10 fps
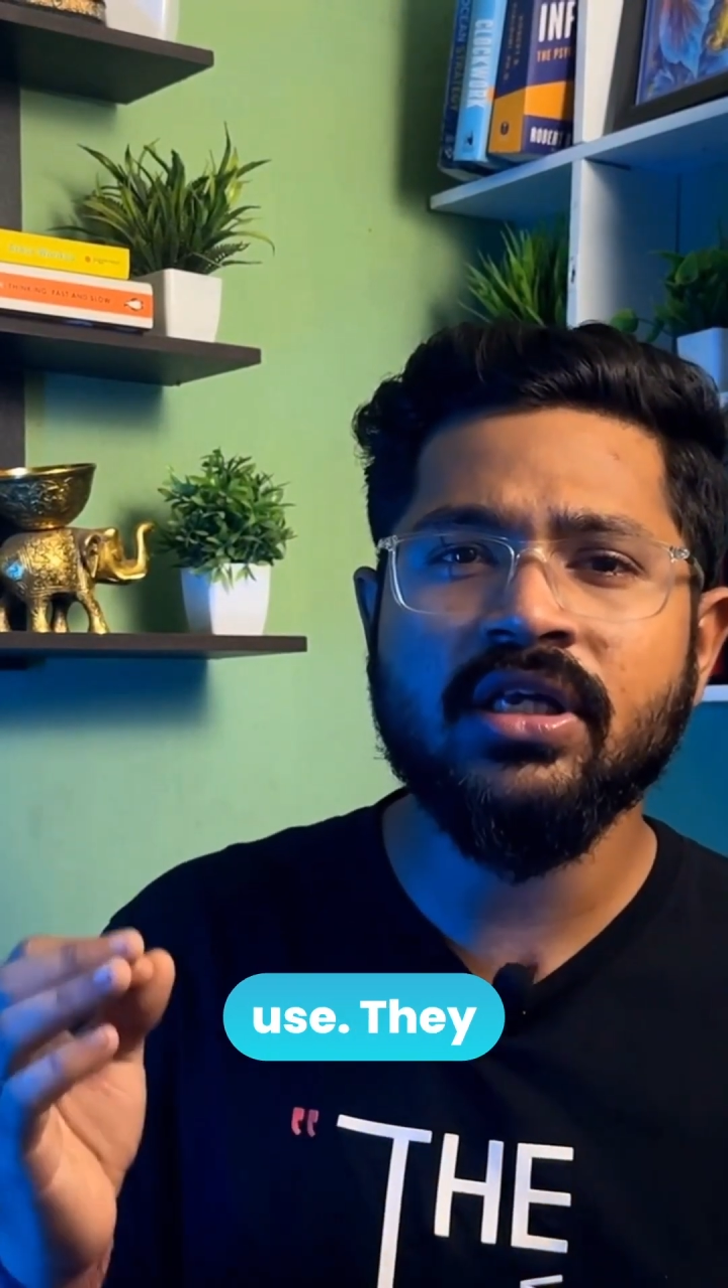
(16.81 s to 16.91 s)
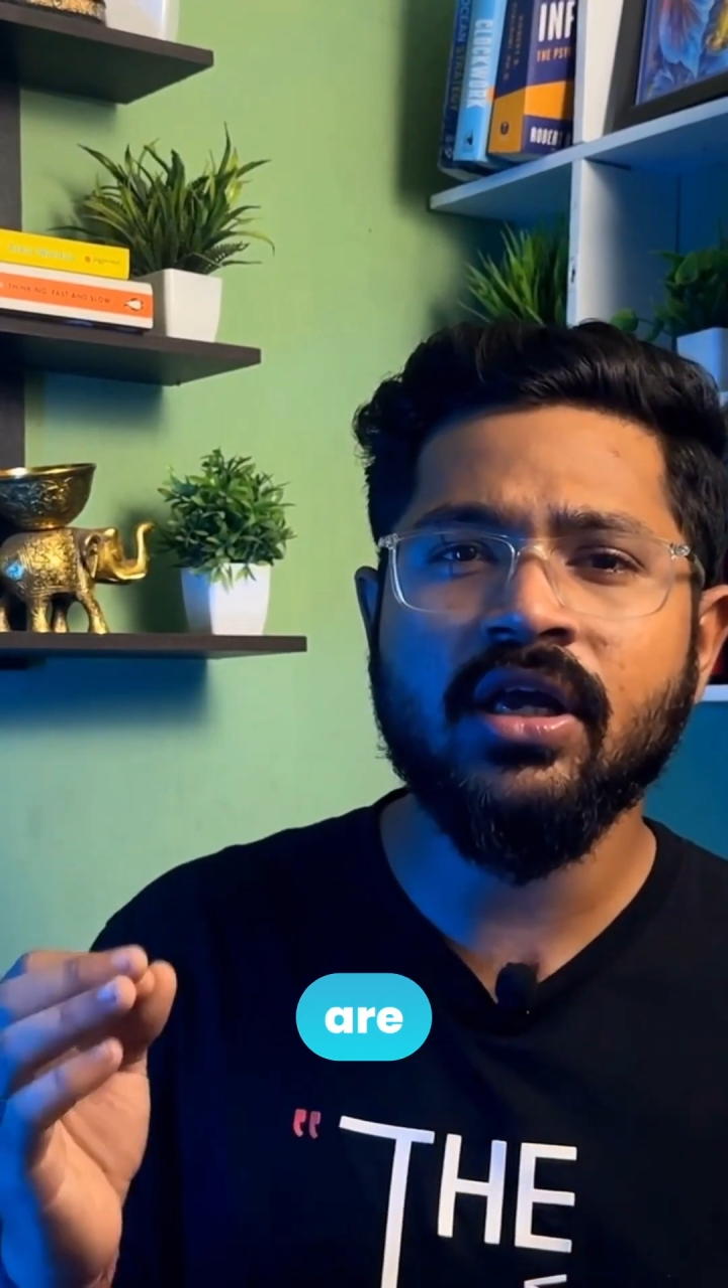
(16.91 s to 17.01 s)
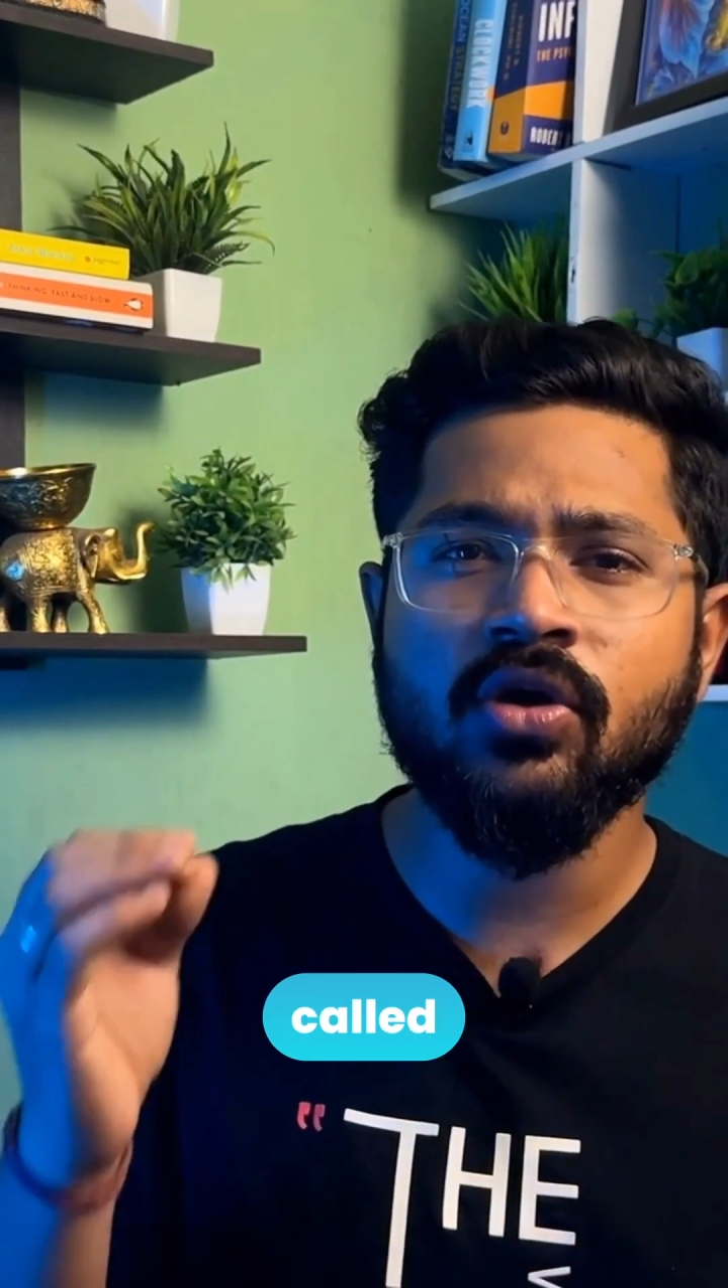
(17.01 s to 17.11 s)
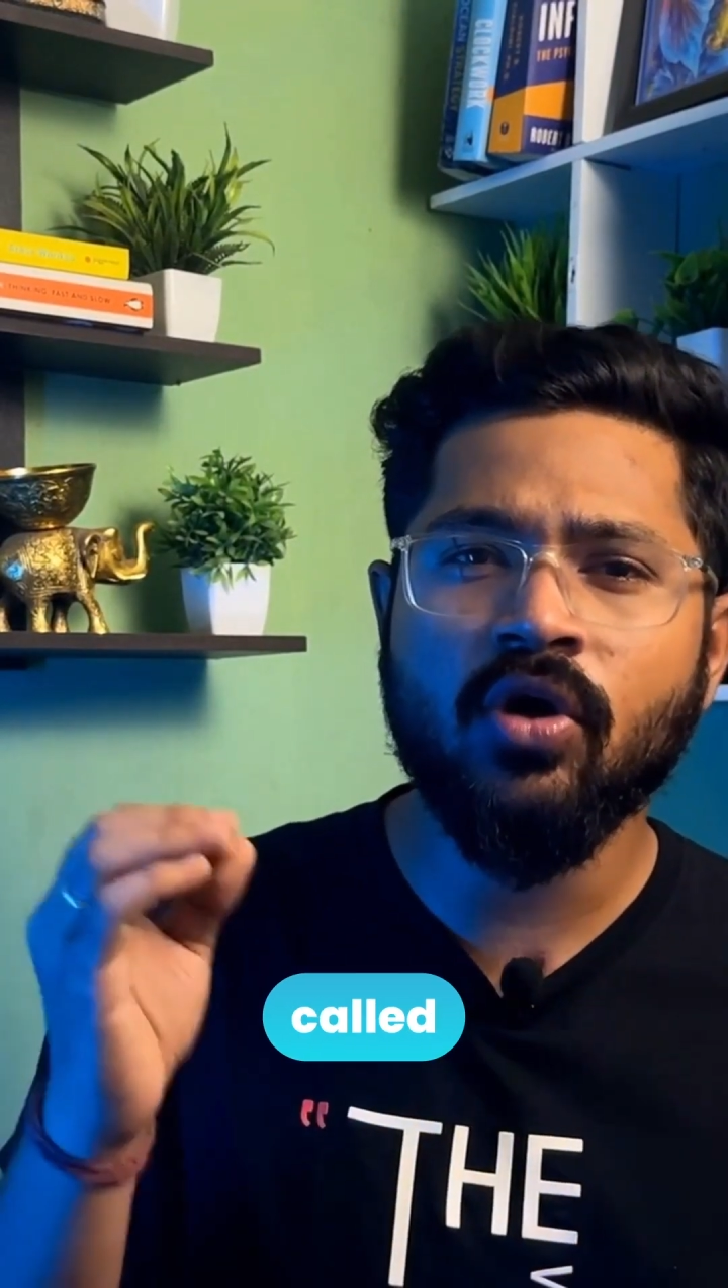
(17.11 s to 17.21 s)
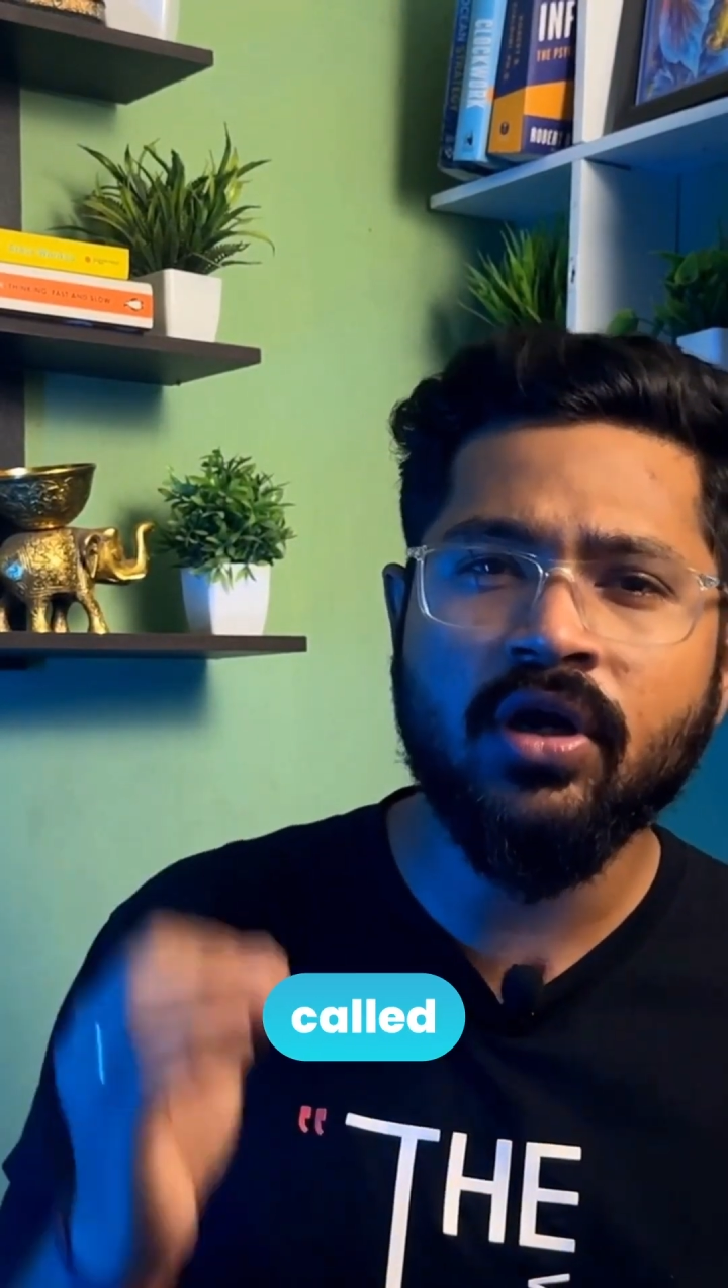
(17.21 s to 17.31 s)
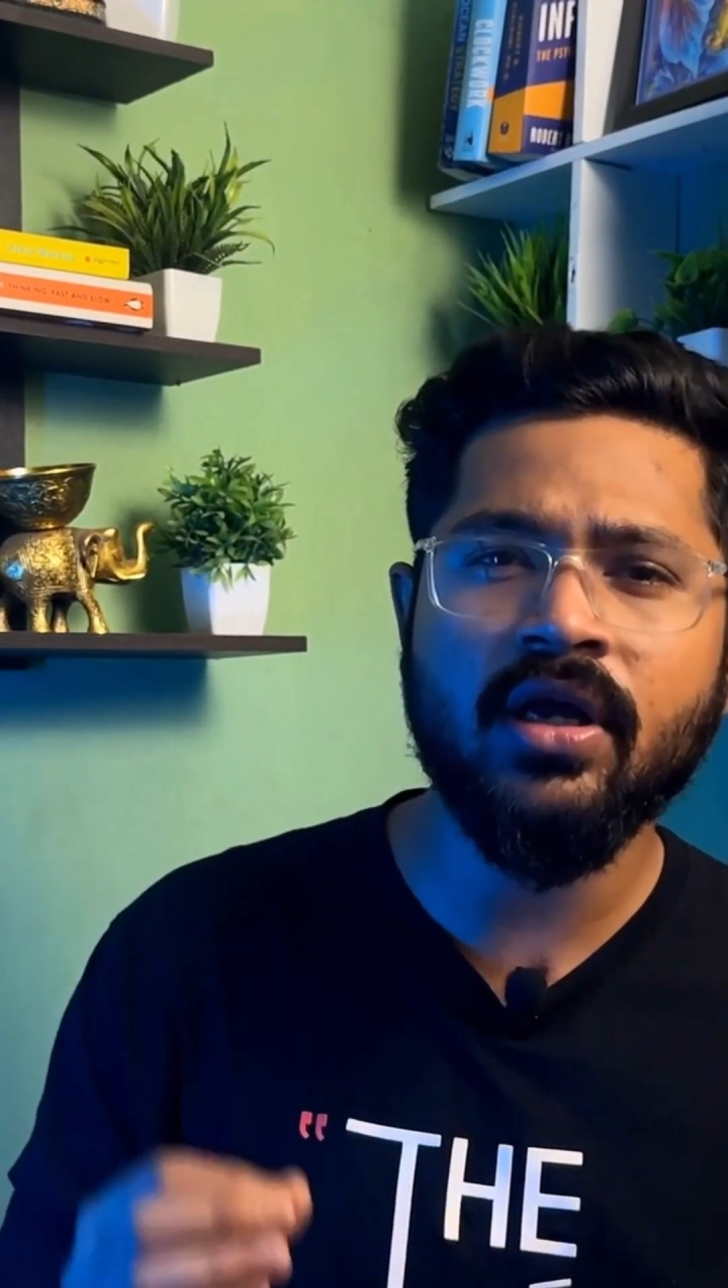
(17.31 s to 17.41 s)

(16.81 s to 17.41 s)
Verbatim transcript: They're called